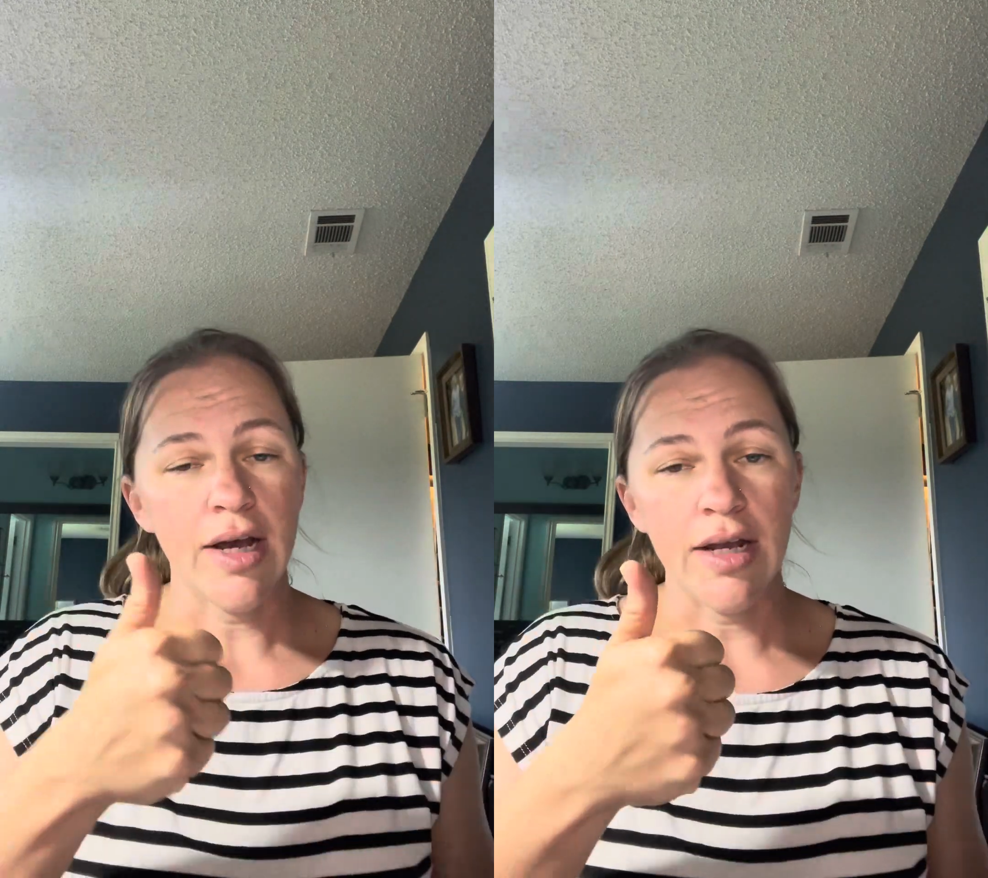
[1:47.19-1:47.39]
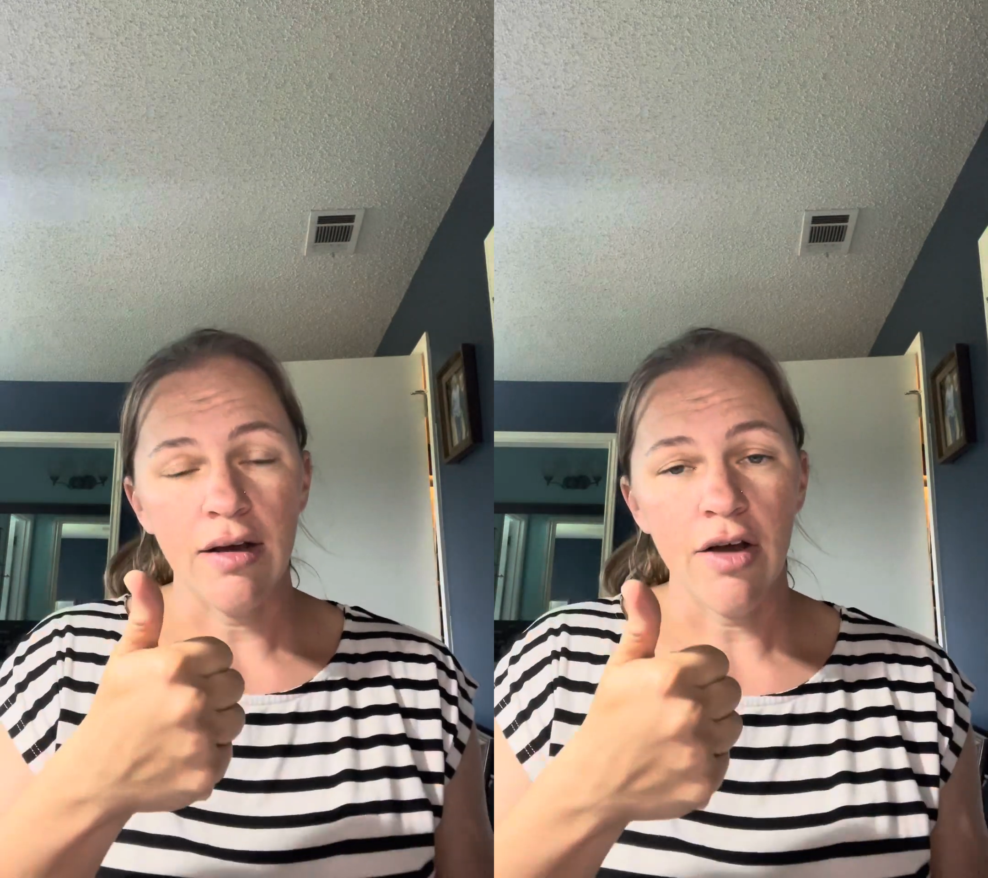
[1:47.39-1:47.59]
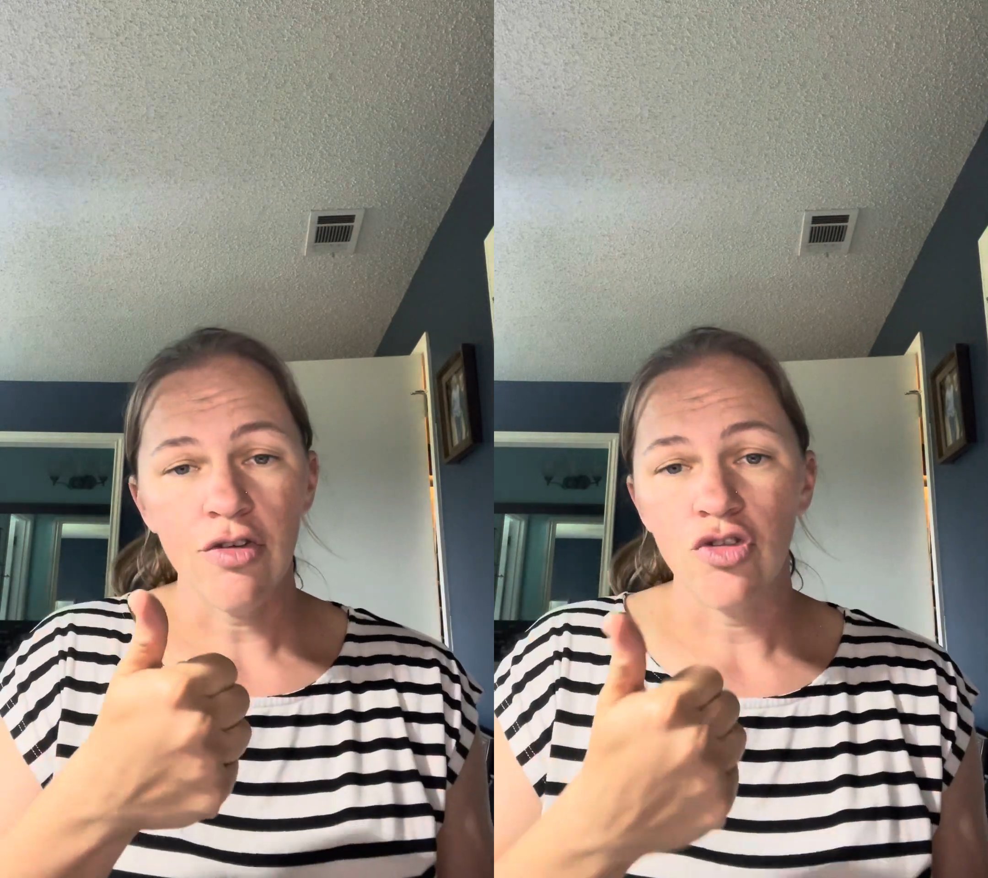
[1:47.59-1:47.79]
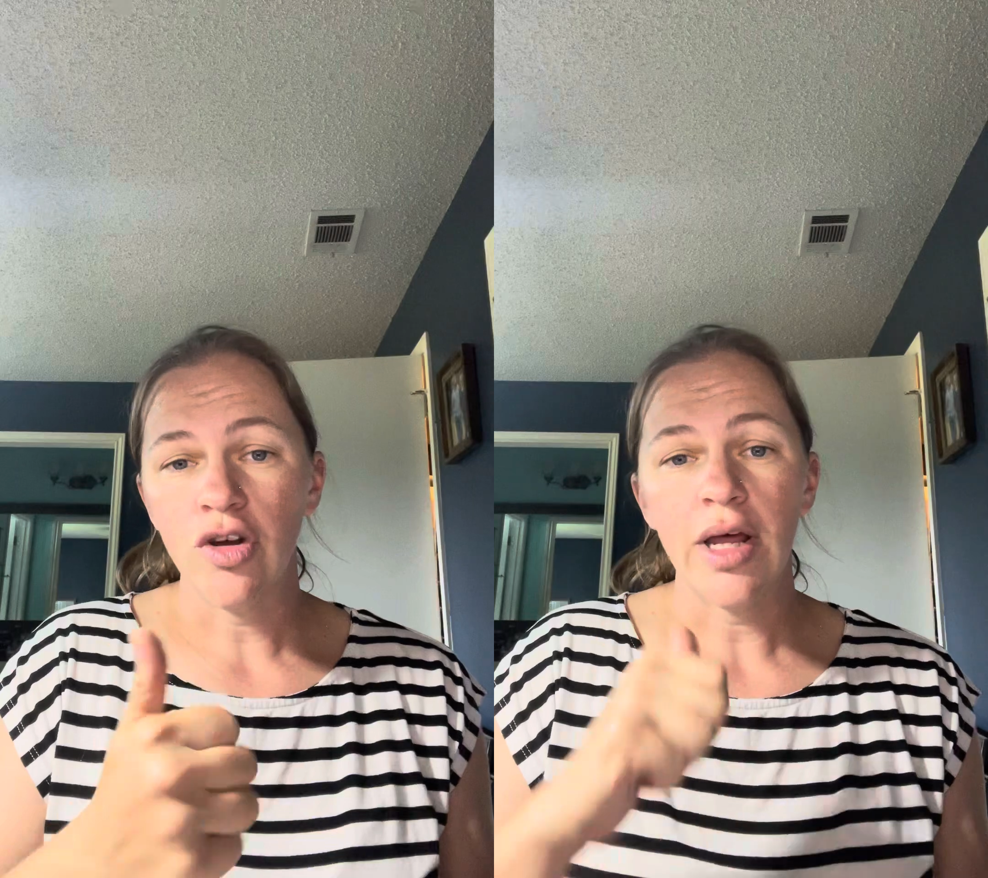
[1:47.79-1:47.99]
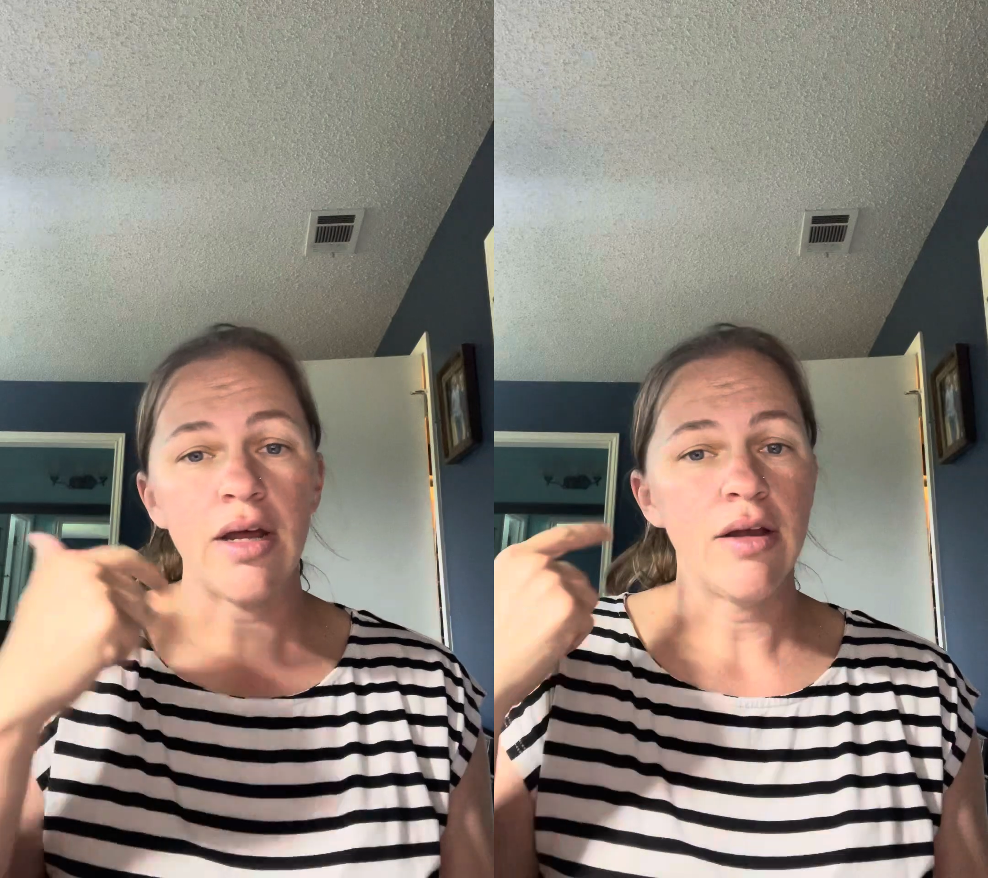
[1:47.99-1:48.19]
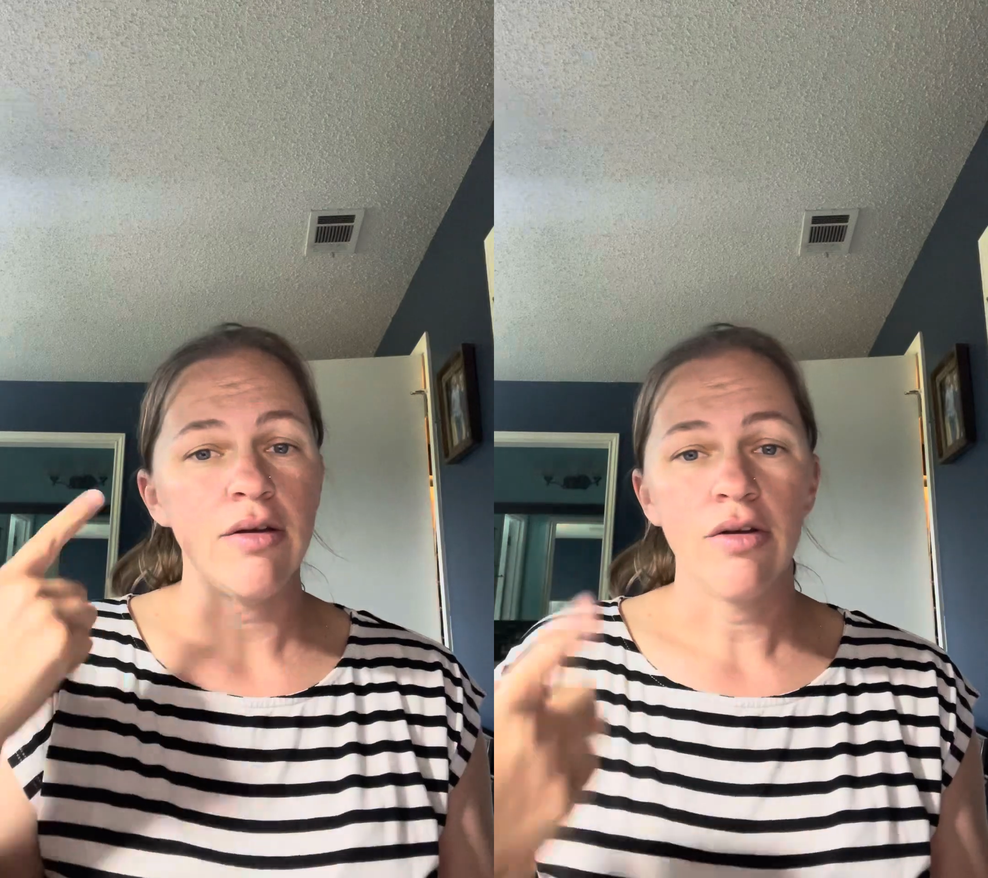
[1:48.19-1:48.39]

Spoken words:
getting oxygenated,